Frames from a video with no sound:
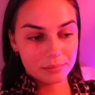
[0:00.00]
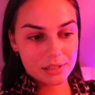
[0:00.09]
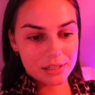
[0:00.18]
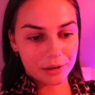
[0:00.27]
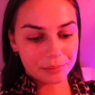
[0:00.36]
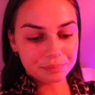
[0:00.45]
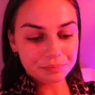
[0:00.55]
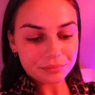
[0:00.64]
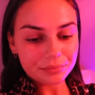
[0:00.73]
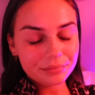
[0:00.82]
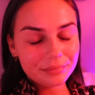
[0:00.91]
So
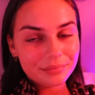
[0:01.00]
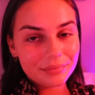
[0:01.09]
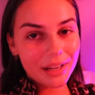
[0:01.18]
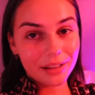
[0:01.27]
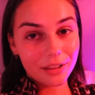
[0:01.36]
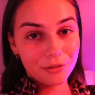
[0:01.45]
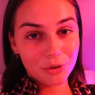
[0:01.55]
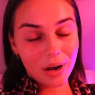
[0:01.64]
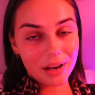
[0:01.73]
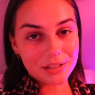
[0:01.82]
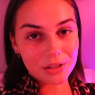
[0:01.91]
I love you
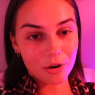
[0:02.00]
guys.